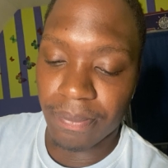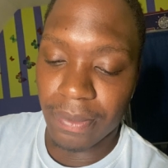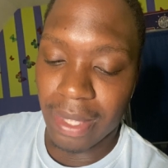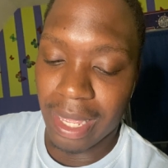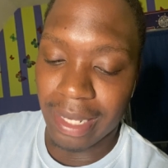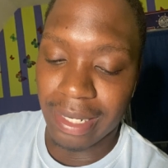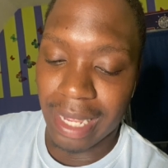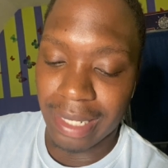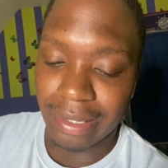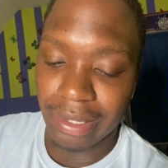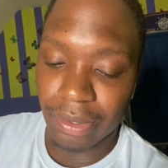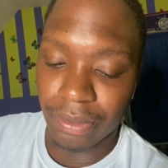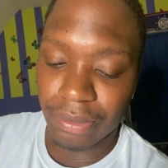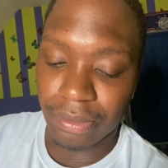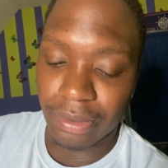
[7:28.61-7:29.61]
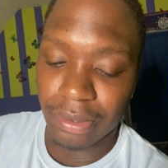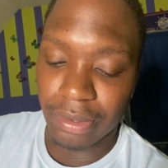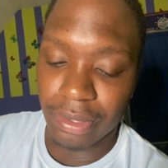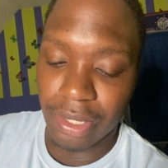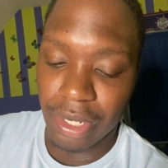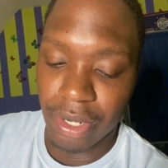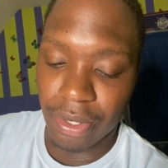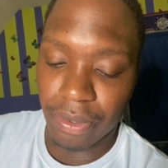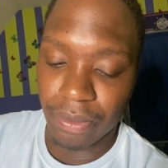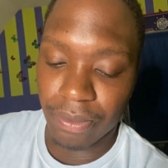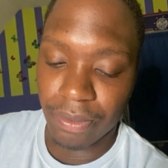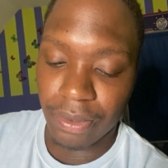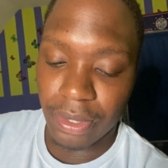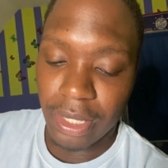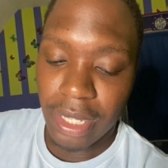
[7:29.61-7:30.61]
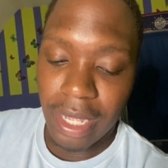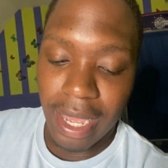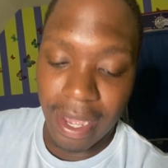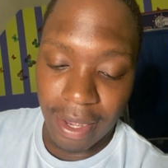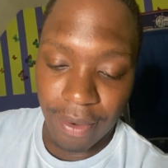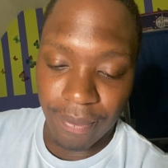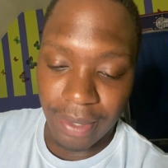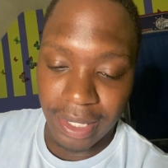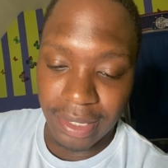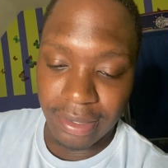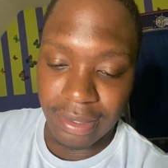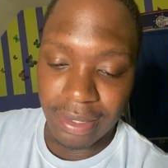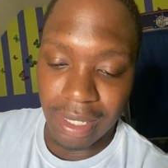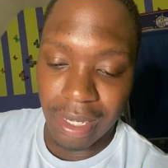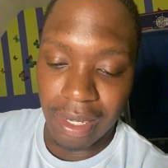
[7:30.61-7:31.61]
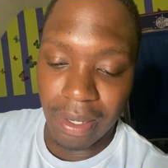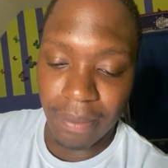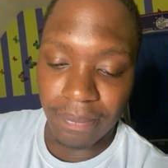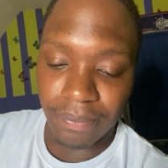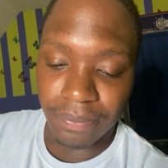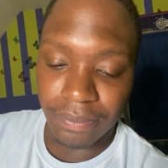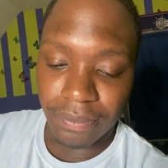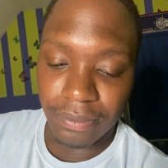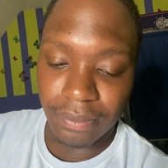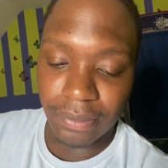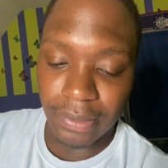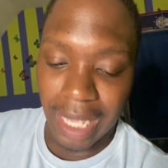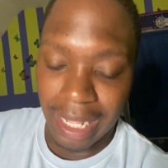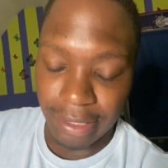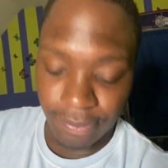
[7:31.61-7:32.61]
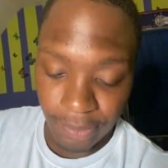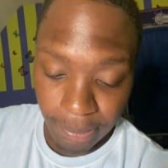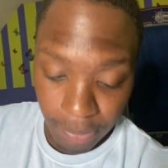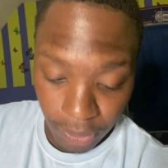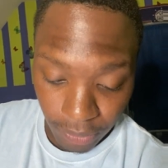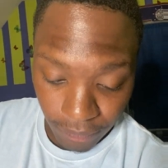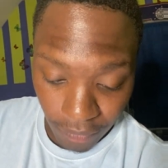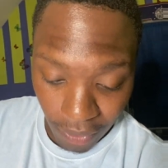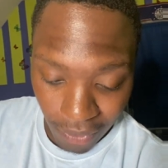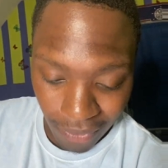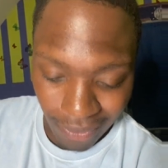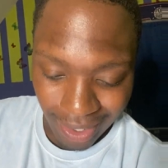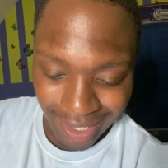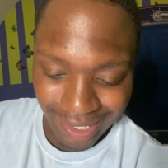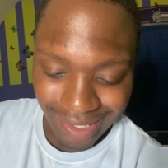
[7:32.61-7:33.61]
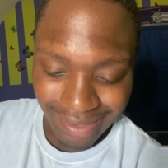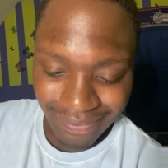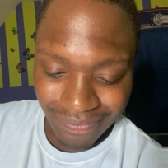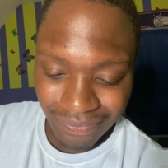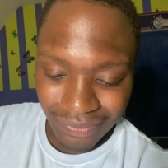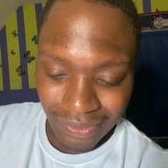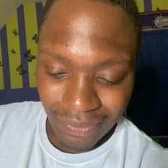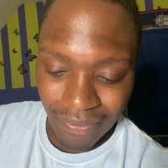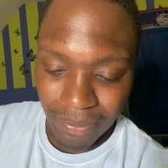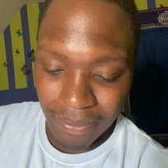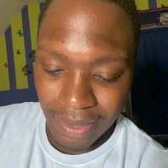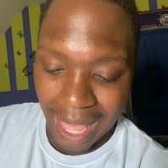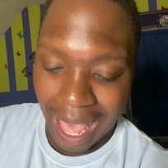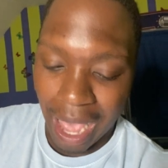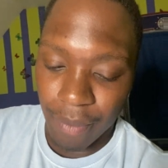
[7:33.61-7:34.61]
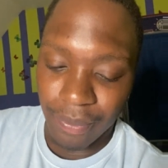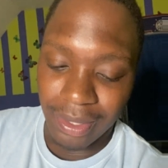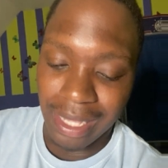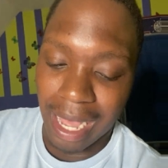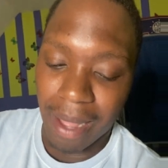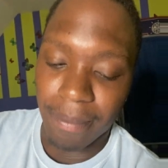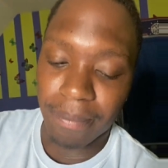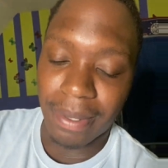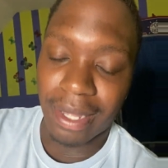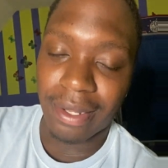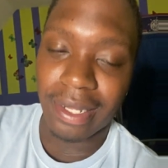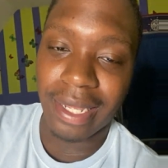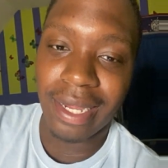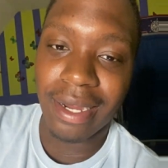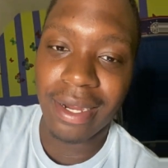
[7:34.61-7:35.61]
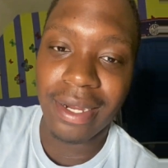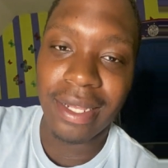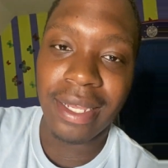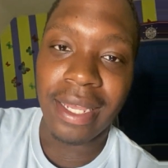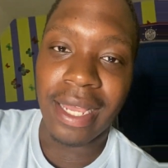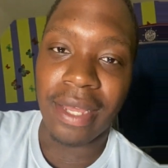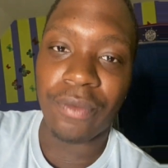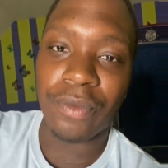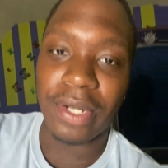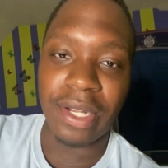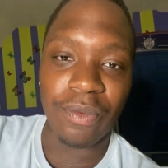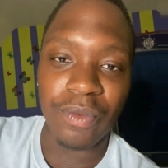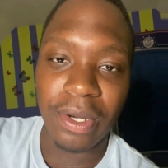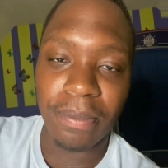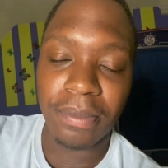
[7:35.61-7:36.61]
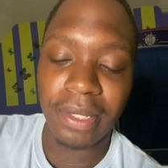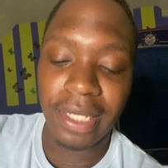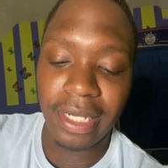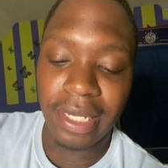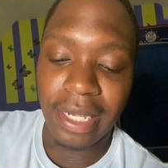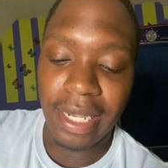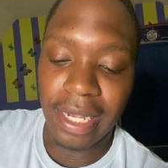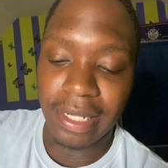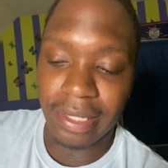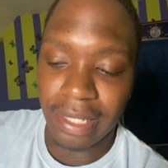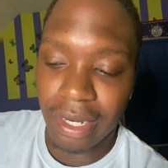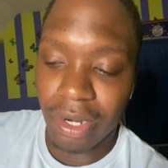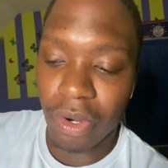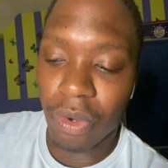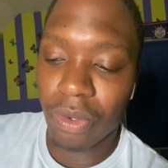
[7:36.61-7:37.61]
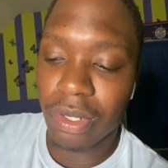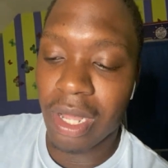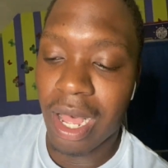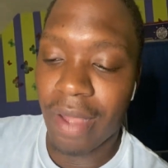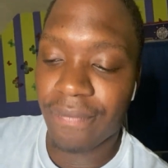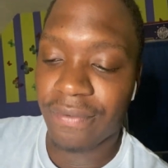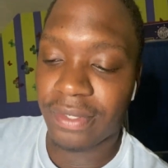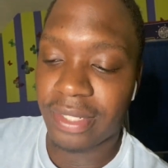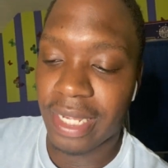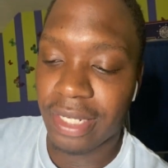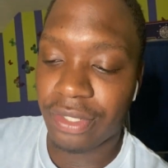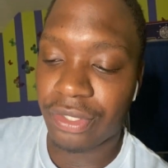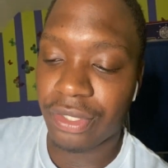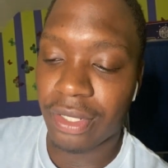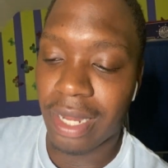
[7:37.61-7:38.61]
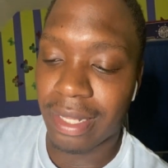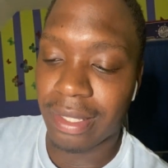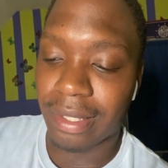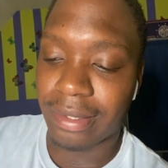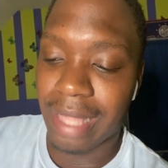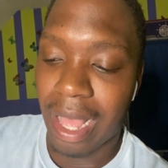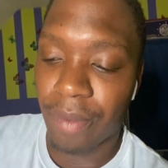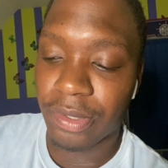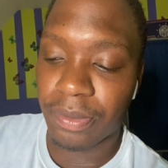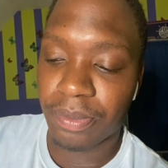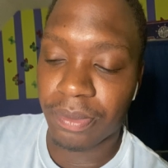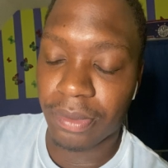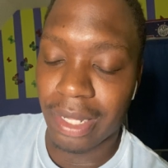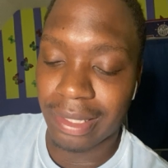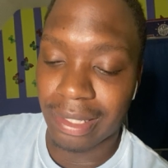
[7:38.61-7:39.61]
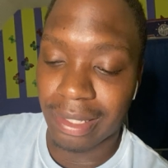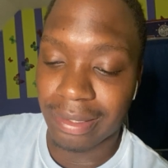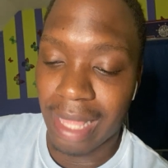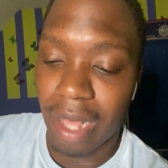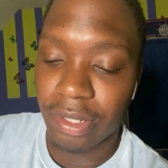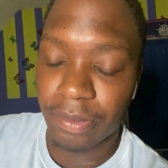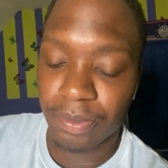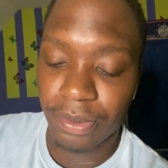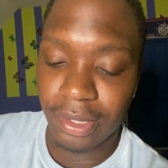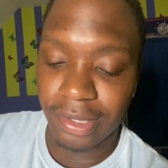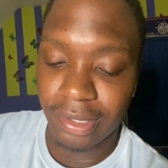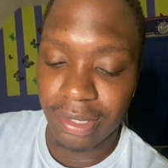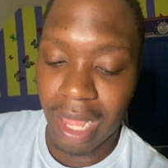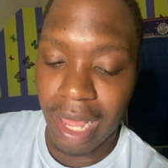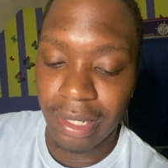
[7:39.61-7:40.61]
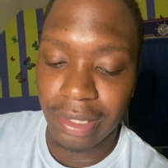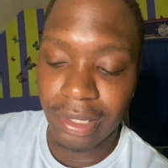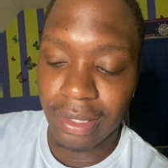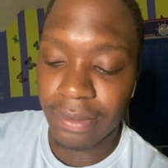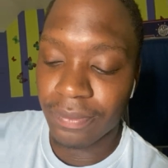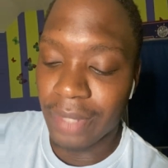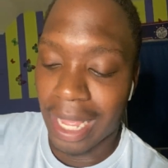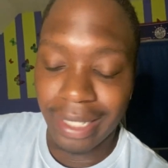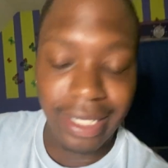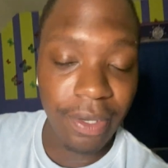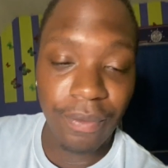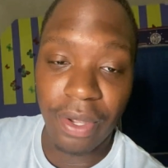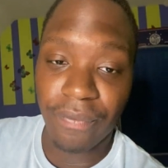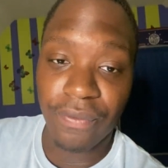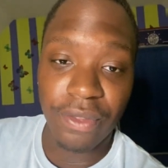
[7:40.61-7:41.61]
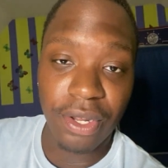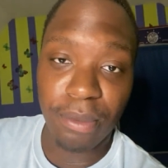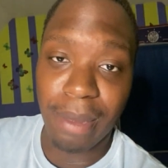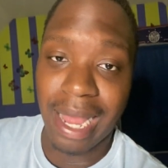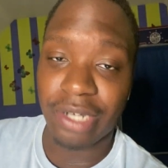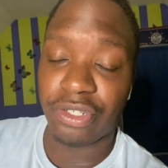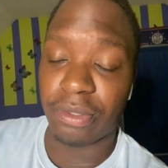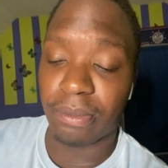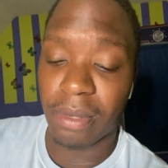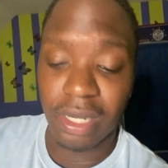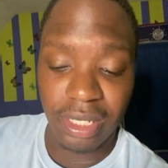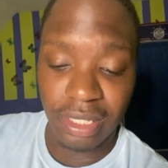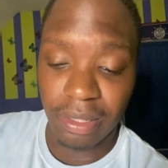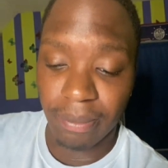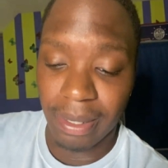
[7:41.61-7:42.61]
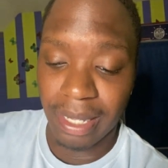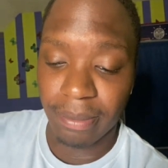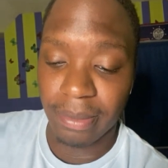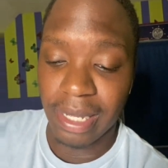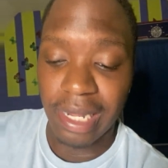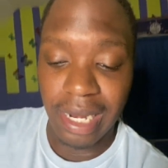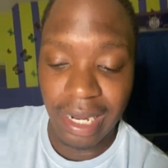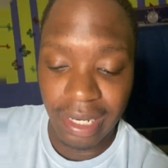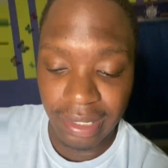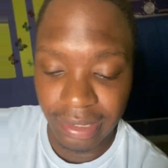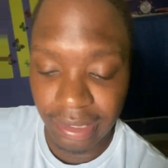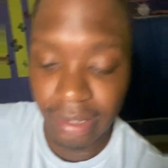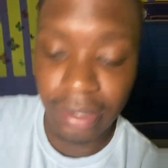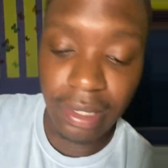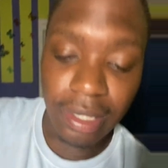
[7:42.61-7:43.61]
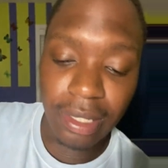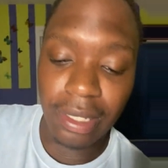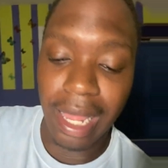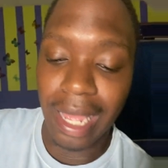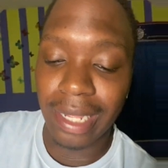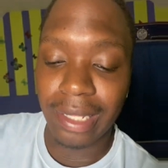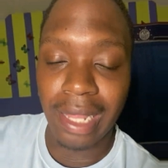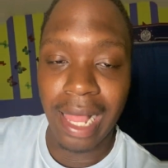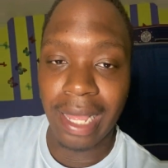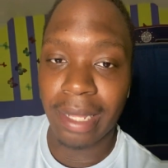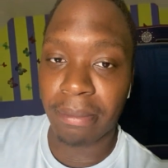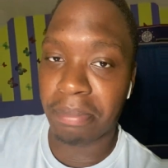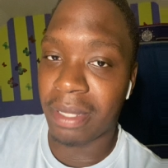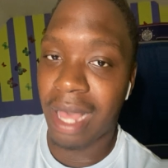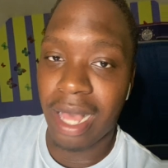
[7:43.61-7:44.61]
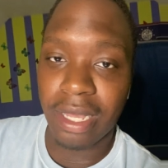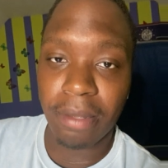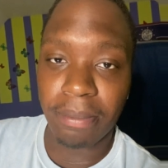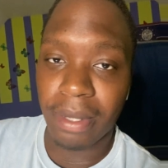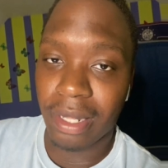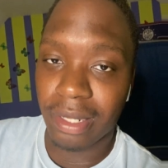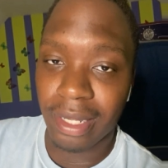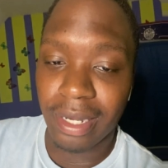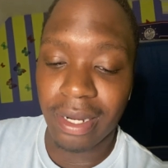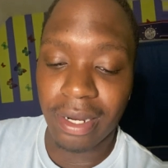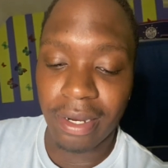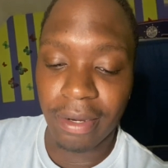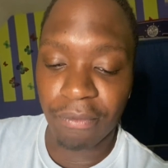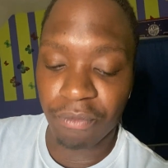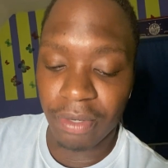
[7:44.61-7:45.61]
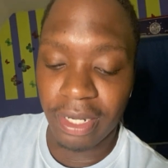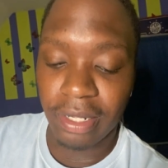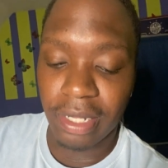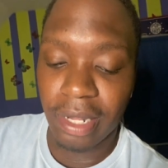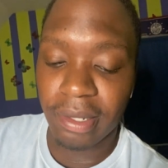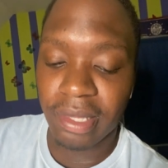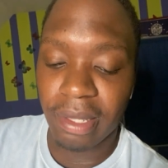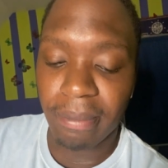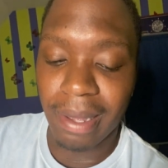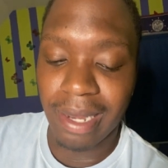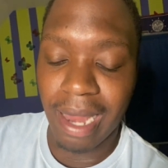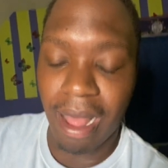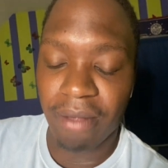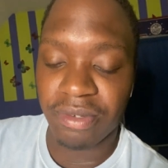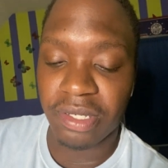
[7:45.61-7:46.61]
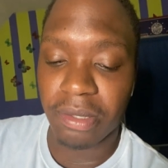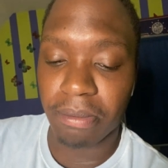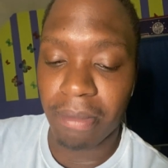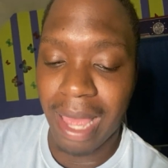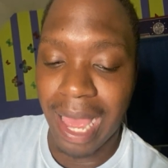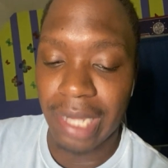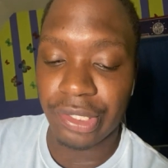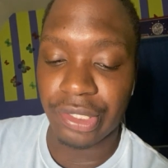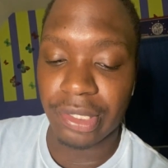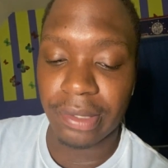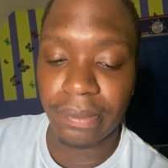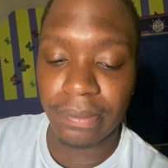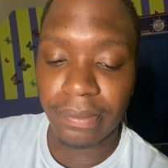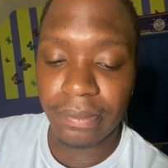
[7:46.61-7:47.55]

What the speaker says: I don't know. Anyways, as we move on from that, we got Belair and Rhea Ripley and their home confrontation. I thought that was pretty solid. I can't wait for their match in Money in the Bank, man. Like Bianca Belair and Rhea, they about to have some magic.